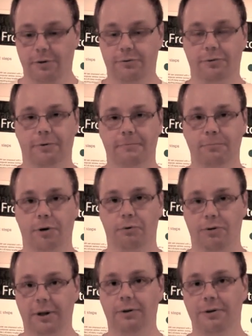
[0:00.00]
So we're
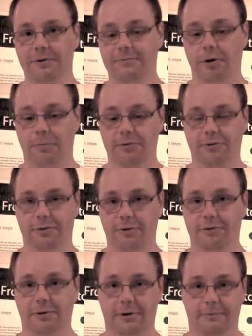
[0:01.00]
really looking forward to, to,
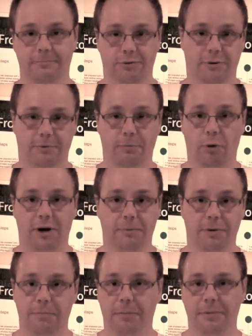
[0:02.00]
to
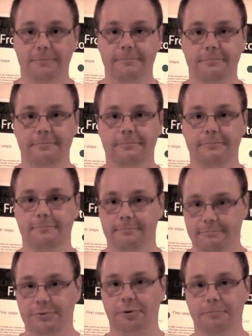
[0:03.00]
working with Puppet.
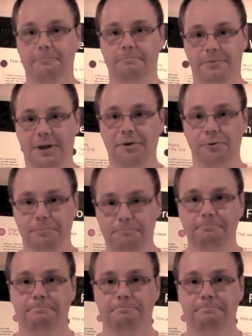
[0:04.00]
So, thank you.